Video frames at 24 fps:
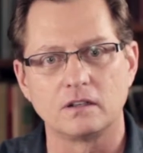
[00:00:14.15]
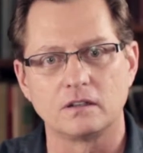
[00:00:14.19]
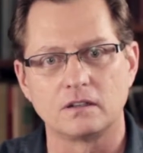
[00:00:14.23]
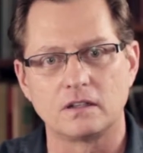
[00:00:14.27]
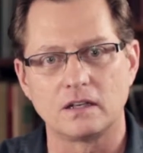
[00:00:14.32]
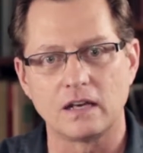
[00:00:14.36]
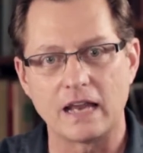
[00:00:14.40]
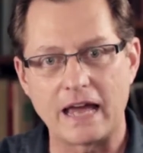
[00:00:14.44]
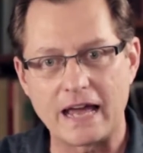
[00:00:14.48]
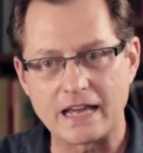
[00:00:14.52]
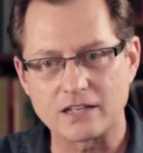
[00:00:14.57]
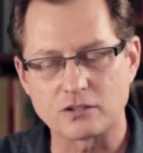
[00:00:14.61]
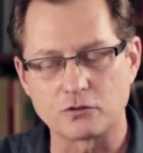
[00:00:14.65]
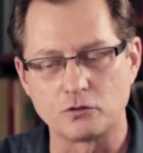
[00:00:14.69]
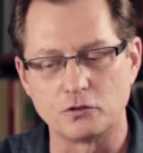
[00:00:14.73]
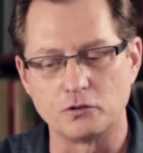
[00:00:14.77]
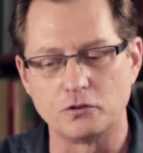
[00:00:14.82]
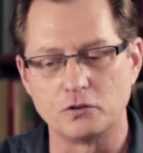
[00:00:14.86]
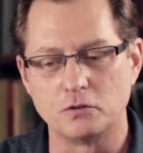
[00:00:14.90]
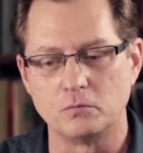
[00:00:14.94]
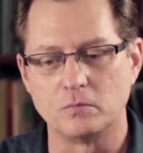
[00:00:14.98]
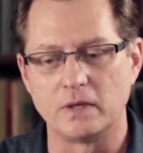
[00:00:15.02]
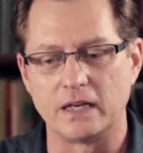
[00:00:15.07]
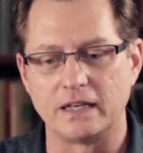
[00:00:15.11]

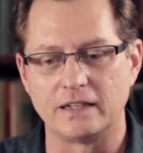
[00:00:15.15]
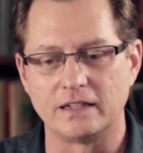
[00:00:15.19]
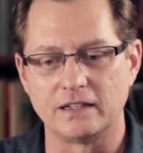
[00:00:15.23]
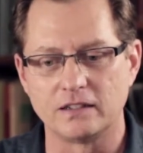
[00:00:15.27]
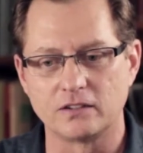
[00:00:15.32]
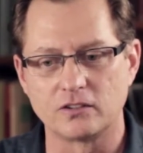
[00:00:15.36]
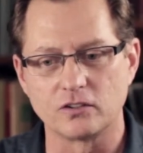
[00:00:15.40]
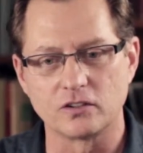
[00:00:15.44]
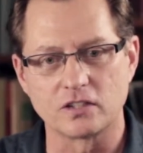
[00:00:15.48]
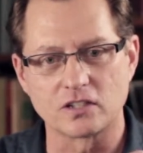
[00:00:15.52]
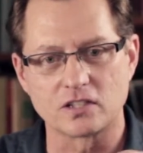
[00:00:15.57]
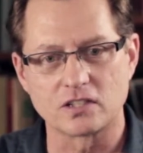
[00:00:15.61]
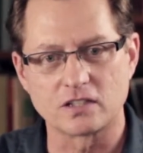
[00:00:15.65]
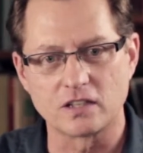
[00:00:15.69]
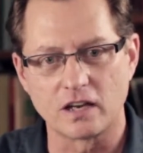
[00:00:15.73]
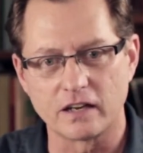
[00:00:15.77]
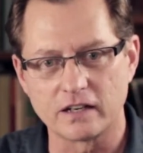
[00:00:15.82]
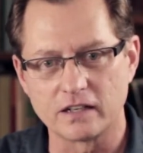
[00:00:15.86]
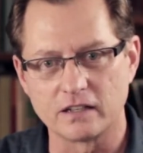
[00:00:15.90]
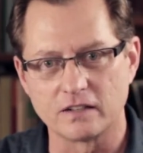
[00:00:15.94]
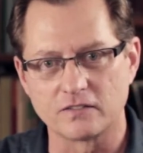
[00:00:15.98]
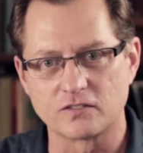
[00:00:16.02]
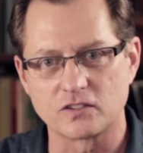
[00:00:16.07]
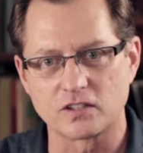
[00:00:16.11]
classroom and into the
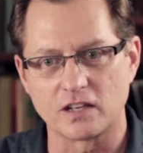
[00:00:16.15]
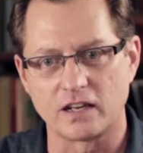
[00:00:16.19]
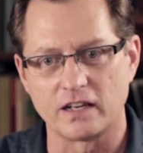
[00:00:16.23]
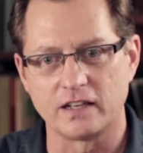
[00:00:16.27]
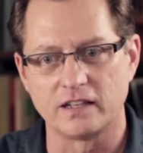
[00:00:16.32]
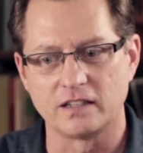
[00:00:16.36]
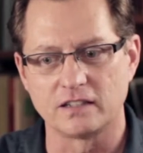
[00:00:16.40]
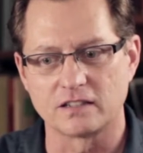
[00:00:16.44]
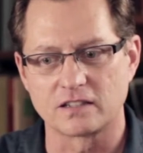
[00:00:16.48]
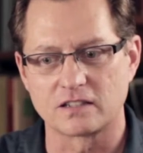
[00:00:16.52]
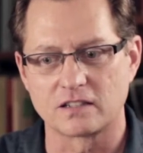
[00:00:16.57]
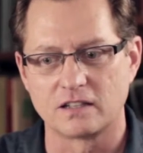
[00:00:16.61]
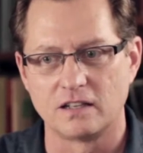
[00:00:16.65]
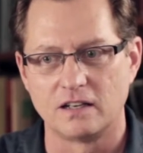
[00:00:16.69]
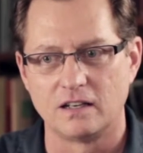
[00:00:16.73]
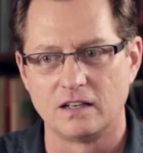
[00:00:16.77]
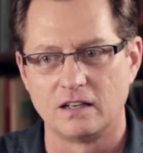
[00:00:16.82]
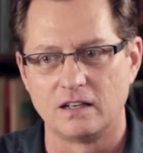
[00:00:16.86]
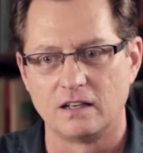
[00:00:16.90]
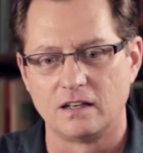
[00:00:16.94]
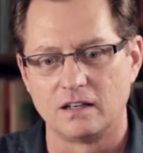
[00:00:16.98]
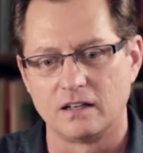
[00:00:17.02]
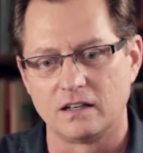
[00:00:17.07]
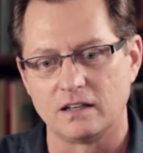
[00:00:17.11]
study of science
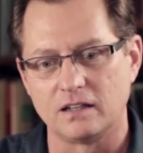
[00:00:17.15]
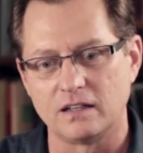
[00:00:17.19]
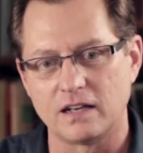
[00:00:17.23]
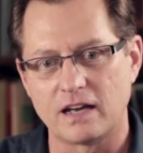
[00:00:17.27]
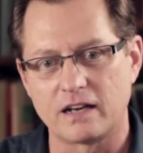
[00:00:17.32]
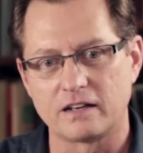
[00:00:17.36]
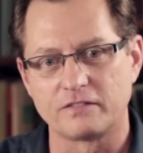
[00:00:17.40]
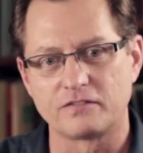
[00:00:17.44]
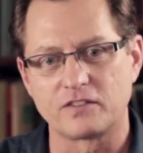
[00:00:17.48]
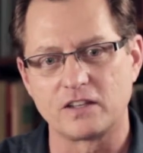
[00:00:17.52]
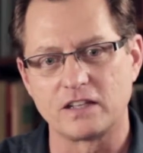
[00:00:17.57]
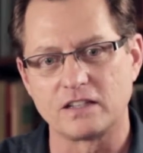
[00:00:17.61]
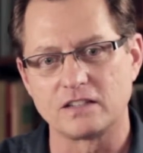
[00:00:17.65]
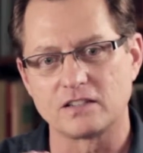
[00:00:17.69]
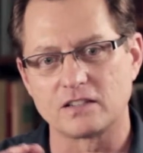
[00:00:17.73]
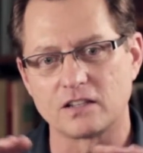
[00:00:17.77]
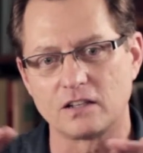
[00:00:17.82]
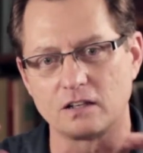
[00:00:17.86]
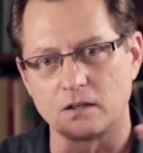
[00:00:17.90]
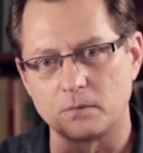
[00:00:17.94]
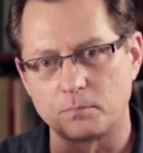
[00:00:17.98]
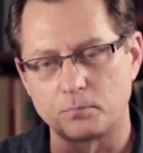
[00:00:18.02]
a lot of things that are